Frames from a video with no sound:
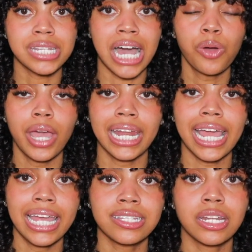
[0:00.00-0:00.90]
out and I
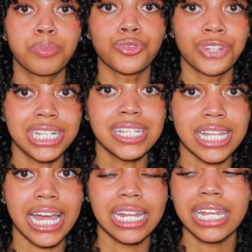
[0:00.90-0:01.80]
ended up
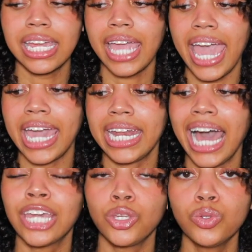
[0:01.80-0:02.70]
restyling, and
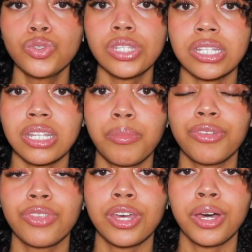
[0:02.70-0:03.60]
I used some
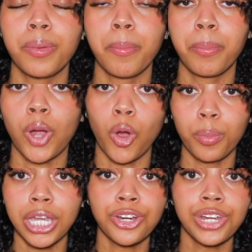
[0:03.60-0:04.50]
of the
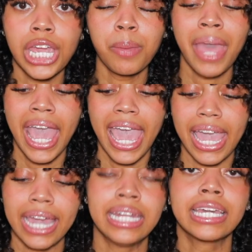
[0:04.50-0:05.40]
combing cream
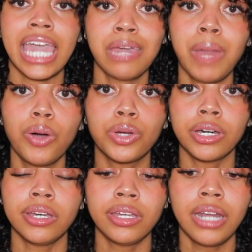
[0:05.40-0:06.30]
and it came out
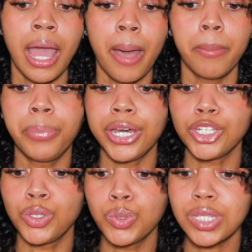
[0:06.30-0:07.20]
good, but
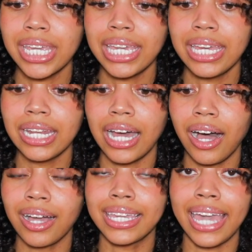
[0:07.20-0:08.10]
using it
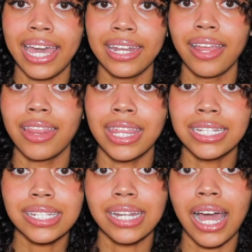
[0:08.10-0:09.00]
again
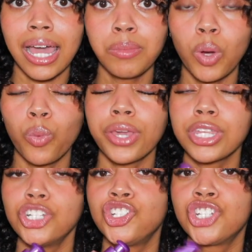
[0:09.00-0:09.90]
this time with
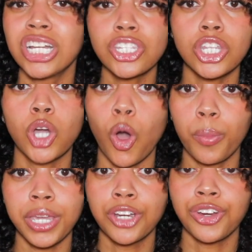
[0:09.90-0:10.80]
just the
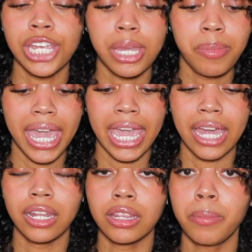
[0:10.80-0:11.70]
combing cream
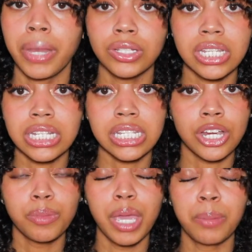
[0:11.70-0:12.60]
and the melting
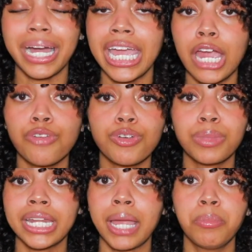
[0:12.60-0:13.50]
serum in my hair from
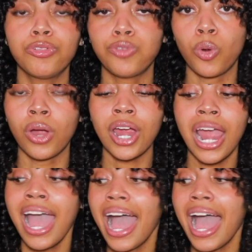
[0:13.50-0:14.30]
the night before,